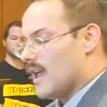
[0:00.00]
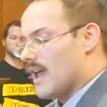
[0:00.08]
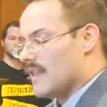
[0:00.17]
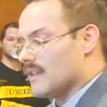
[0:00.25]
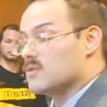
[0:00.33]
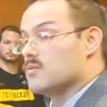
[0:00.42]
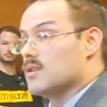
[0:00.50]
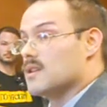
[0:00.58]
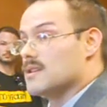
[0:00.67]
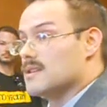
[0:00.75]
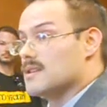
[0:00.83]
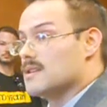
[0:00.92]
And this
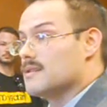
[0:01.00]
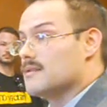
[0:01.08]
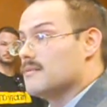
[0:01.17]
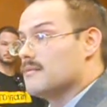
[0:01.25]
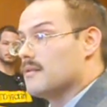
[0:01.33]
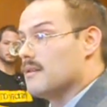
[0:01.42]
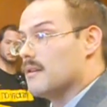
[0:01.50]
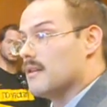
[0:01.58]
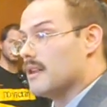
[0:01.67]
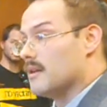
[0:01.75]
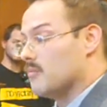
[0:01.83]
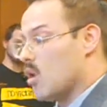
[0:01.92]
was
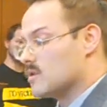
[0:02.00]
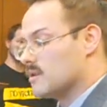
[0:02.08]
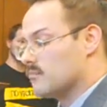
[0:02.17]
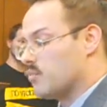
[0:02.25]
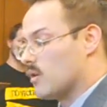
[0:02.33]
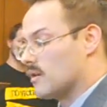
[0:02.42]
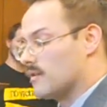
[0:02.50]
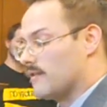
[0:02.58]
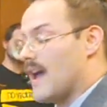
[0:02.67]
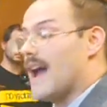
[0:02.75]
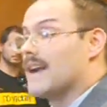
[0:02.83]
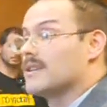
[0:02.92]
the most important
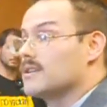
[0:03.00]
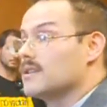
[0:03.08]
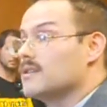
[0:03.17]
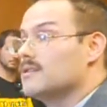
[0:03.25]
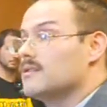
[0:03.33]
factor